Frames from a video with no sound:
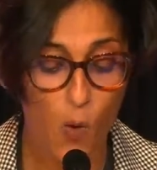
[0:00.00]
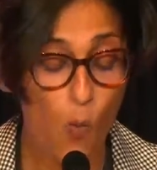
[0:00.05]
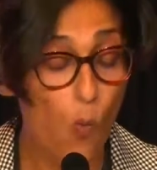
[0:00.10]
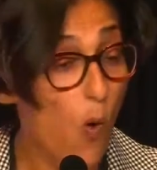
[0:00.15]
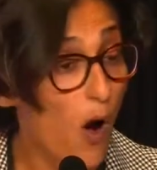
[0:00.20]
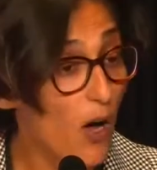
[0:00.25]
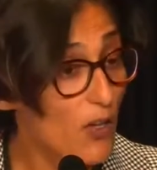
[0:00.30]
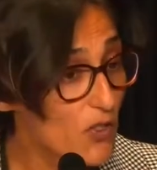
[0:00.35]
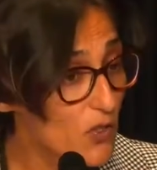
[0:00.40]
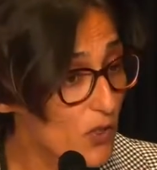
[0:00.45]

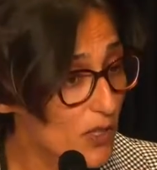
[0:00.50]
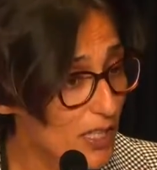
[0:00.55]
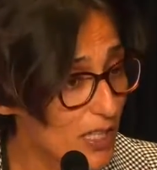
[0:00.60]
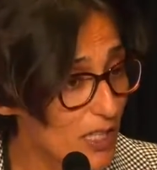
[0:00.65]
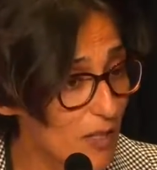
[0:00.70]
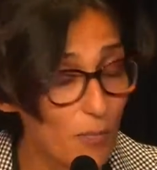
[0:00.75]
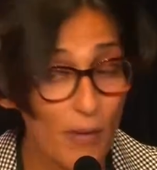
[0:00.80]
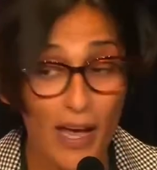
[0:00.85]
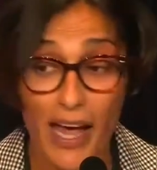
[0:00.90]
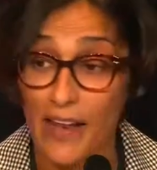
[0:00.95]
what to
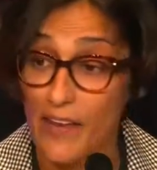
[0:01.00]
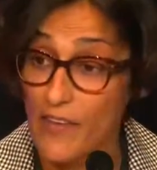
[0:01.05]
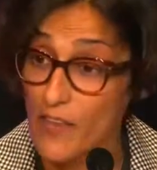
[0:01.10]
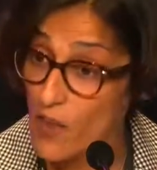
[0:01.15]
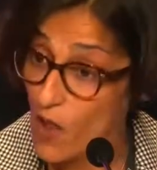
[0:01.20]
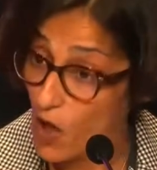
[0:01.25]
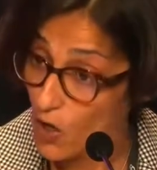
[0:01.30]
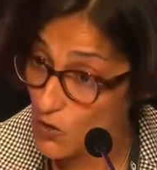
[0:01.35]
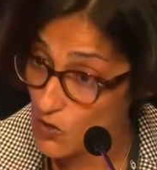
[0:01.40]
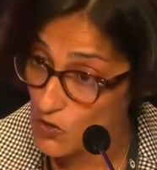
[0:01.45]
keep and
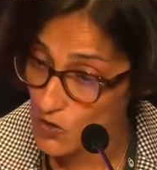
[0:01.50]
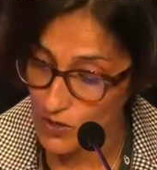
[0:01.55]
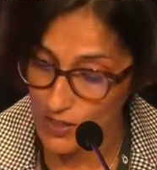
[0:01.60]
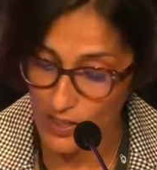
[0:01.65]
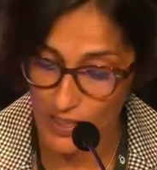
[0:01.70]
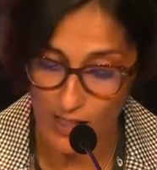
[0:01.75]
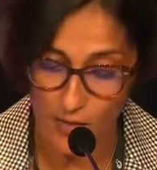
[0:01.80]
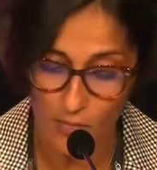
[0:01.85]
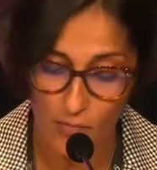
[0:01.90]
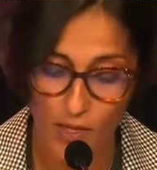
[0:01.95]
not to
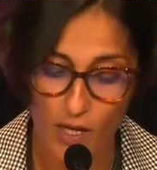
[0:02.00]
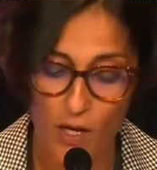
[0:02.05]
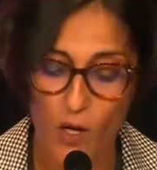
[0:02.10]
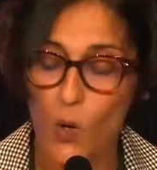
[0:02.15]
keep,